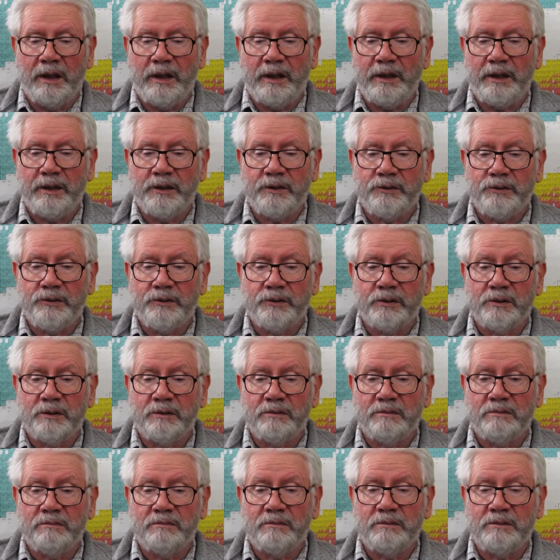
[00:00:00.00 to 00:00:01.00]
And
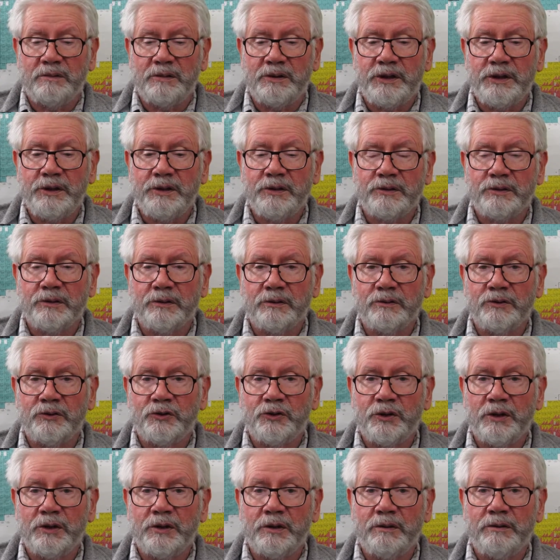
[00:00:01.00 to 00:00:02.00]
your diesel
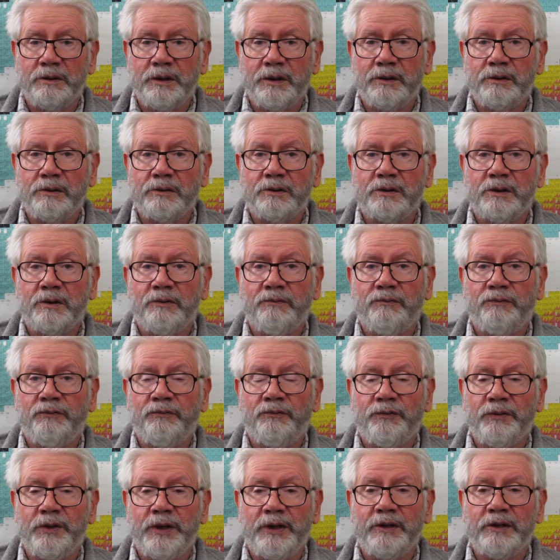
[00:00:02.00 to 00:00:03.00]
generators have
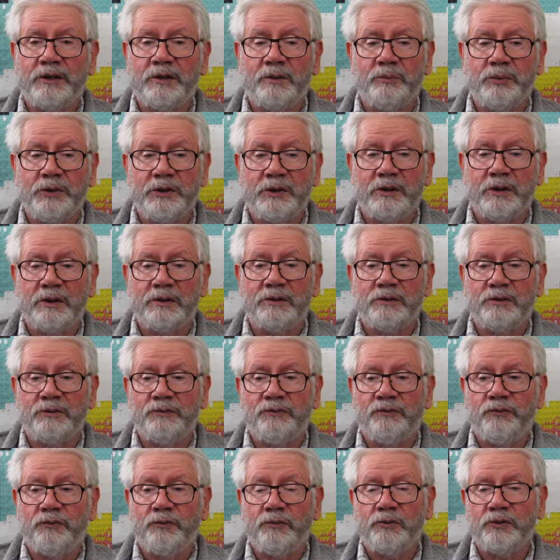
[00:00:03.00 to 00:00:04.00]
flooded because you
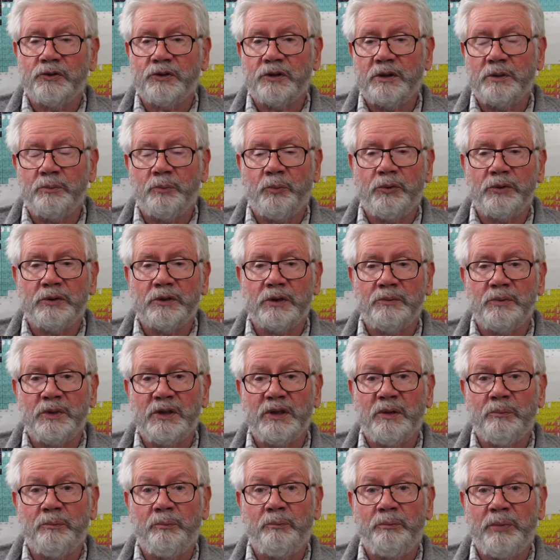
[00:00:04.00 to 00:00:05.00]
foolishly put them
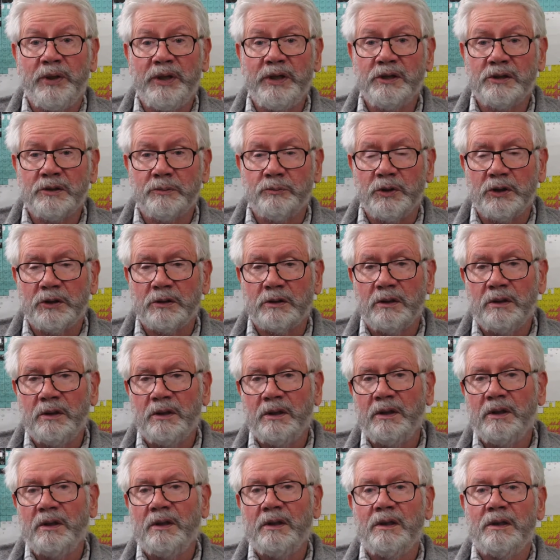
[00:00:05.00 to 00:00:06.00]
in the basement
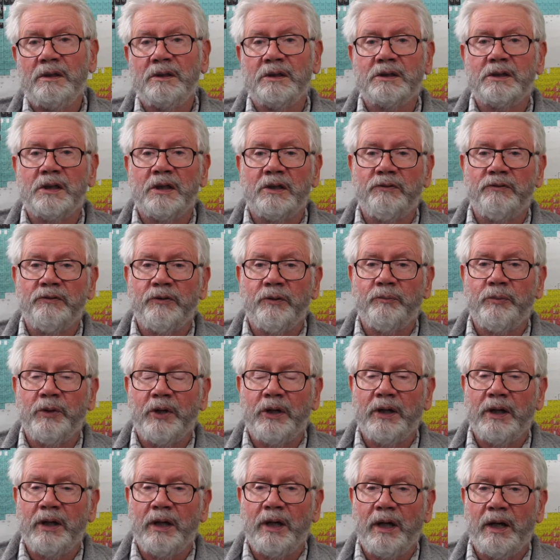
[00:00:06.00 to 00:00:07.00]
instead of up
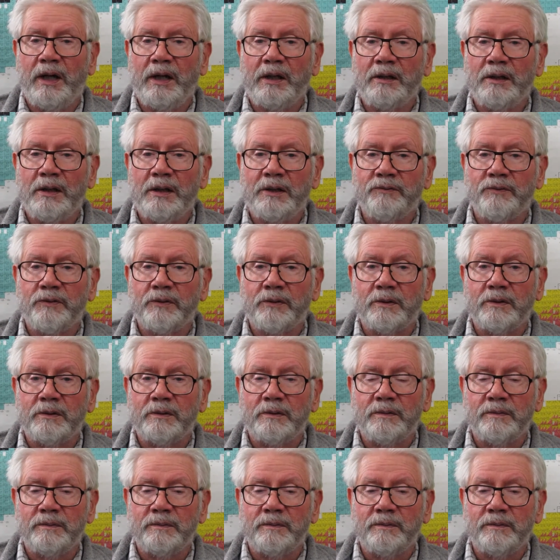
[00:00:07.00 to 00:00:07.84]
on a high level.